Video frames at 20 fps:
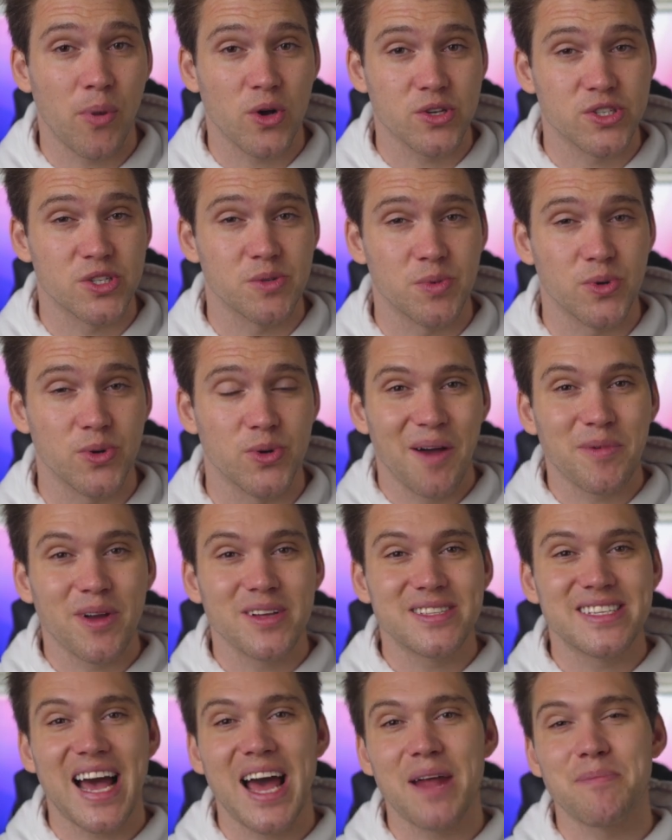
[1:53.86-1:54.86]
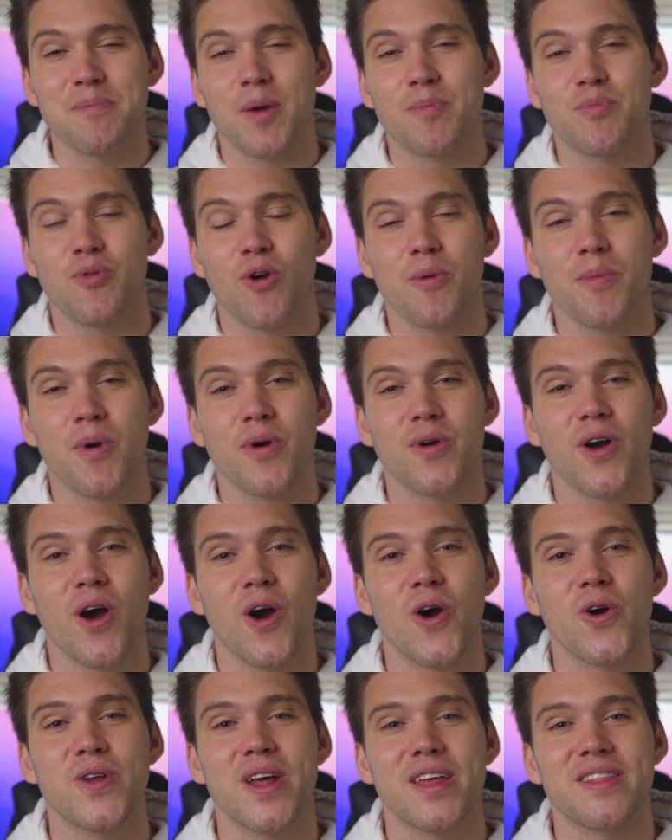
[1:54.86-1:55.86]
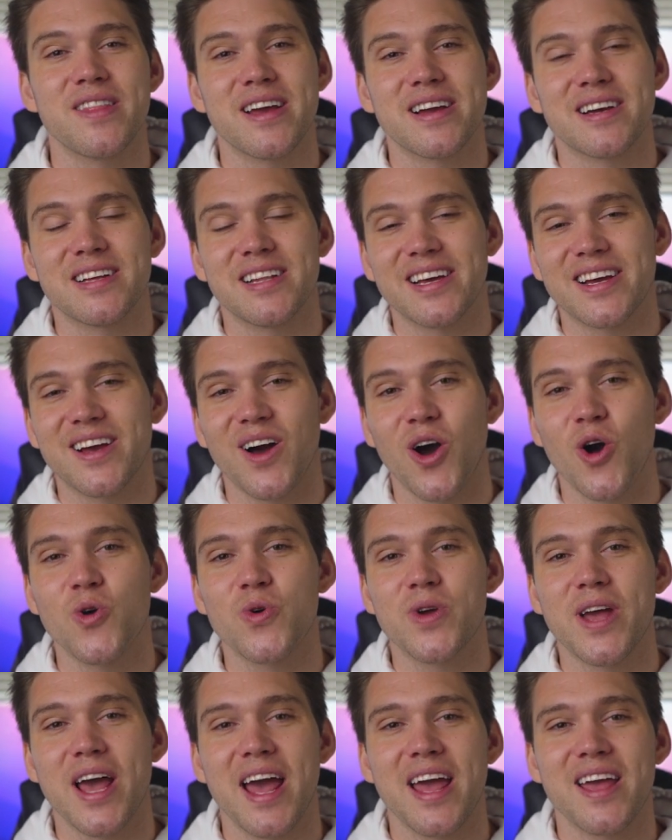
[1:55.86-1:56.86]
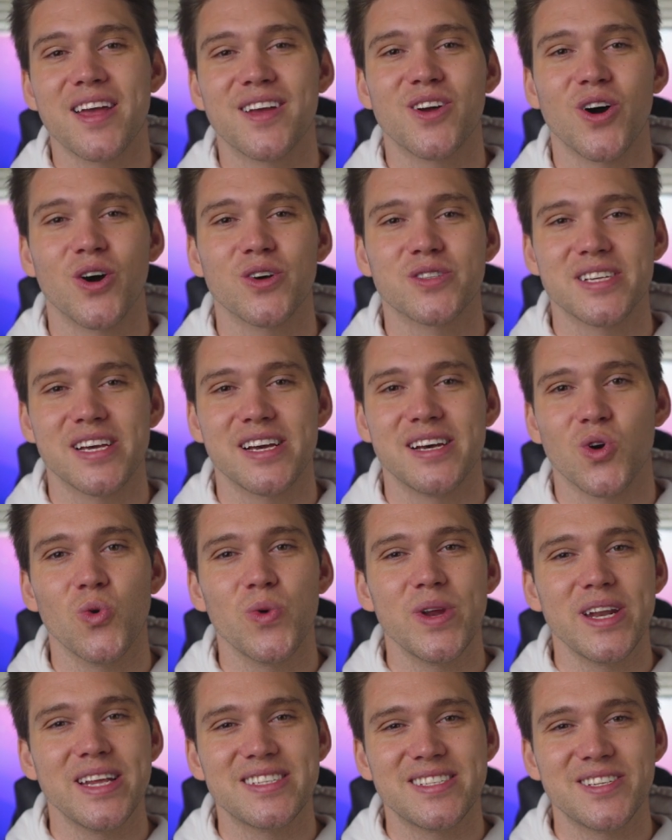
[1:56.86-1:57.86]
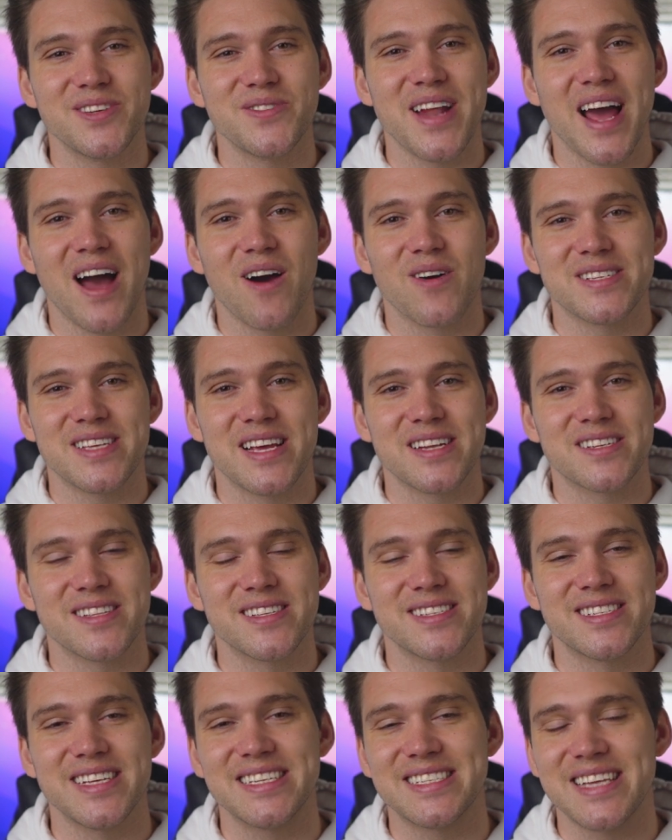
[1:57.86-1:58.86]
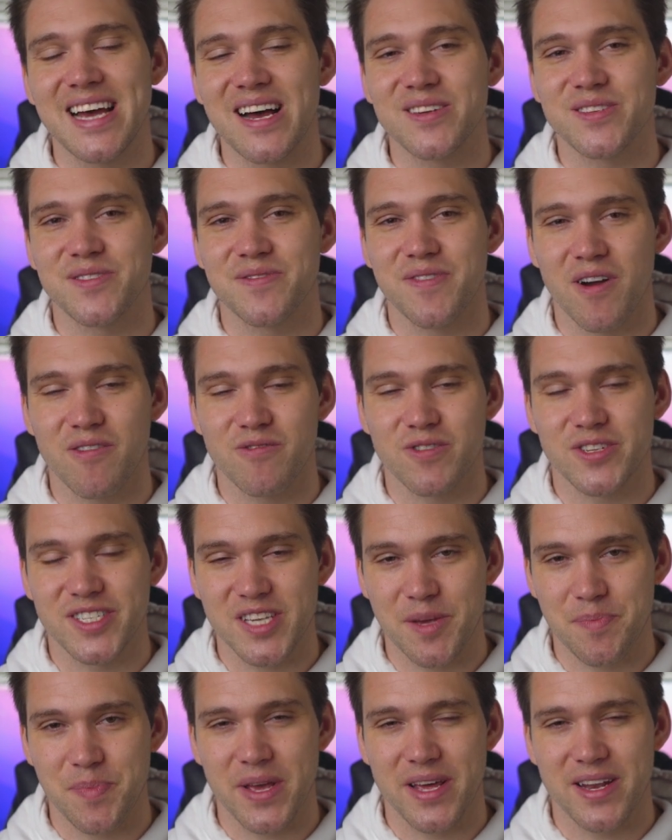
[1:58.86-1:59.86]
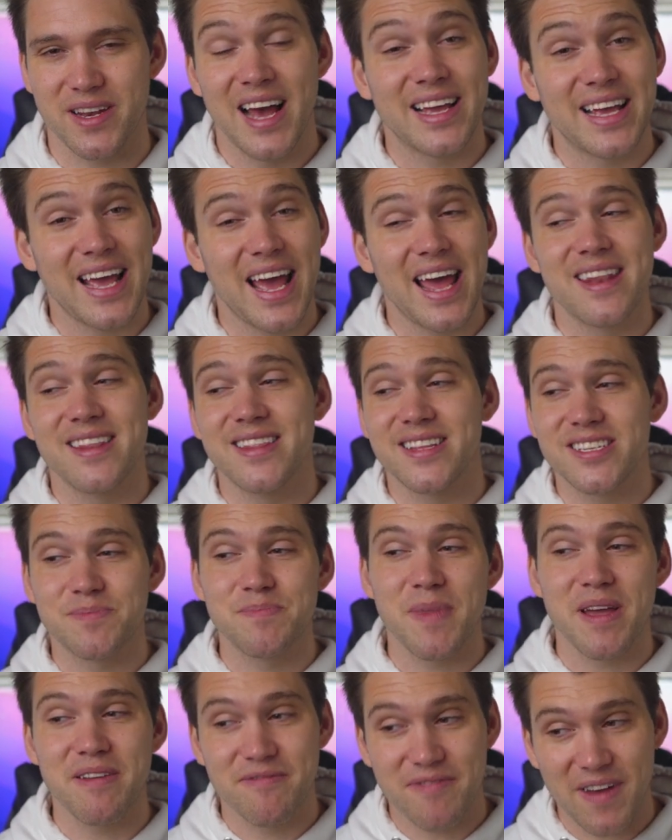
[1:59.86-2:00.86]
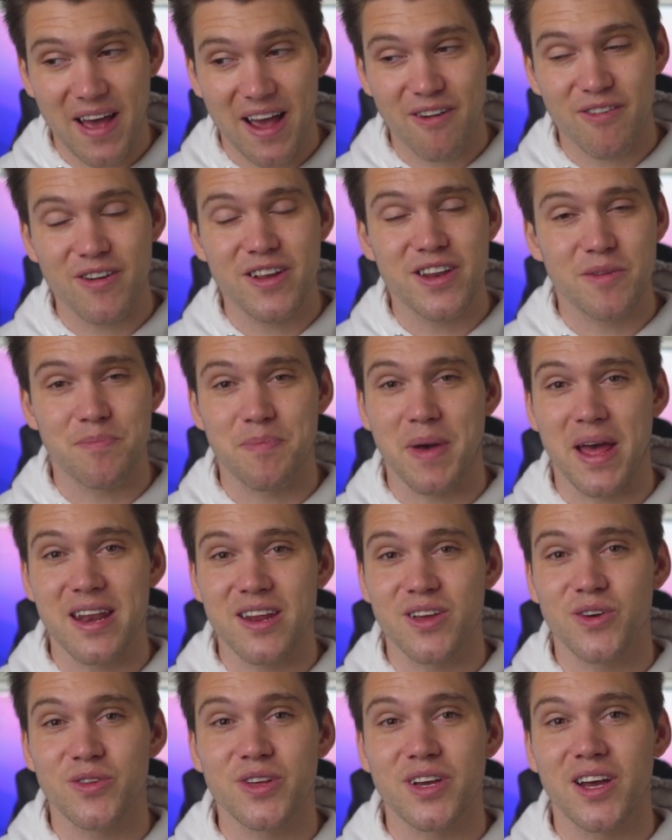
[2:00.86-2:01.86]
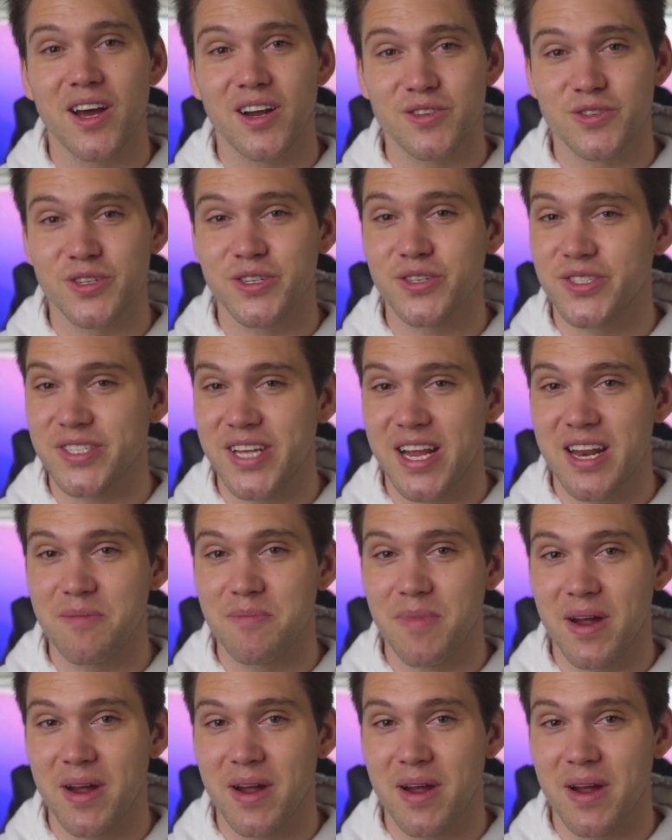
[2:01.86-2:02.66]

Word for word: possible. I'm going to add my promo code and then click OK, got it. All we need to do now is enter the details of our recipient. Again, this may vary depending on the country you're sending